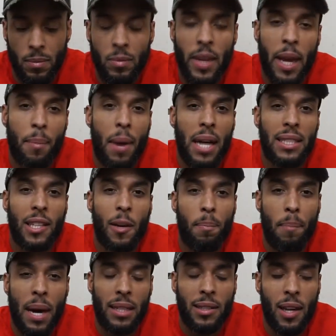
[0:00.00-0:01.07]
Like, my
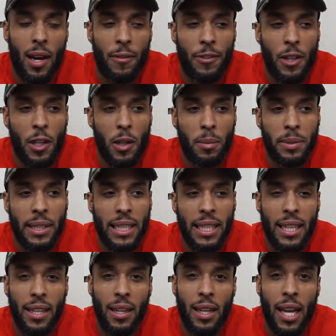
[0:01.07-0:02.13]
Time Films, he
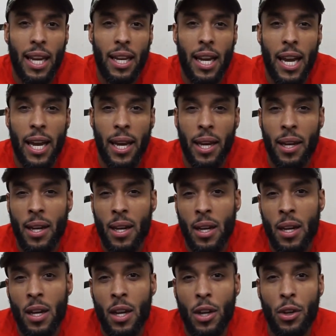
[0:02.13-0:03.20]
did a
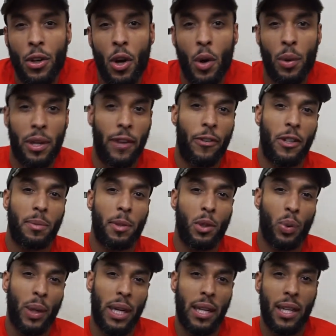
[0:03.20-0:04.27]
you know, difference
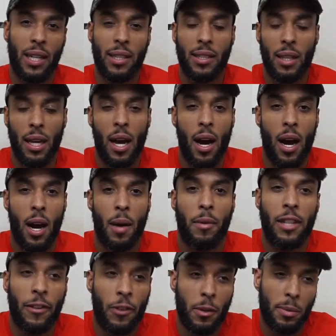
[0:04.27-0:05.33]
between this,
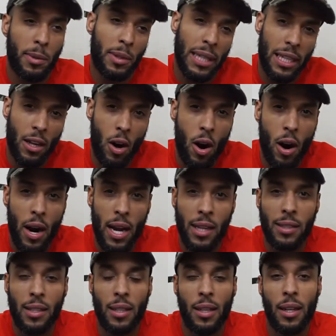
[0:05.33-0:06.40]
difference between the
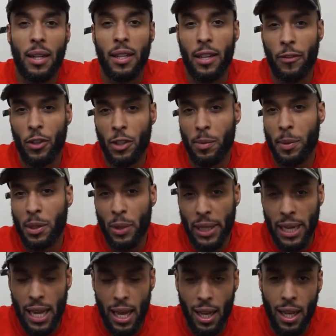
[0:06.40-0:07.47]
RS, difference between
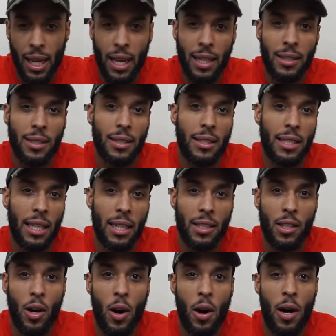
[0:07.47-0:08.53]
the LS,
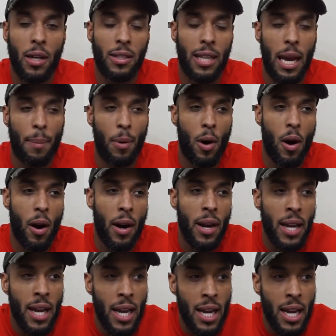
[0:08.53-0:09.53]
GSR, and Type R.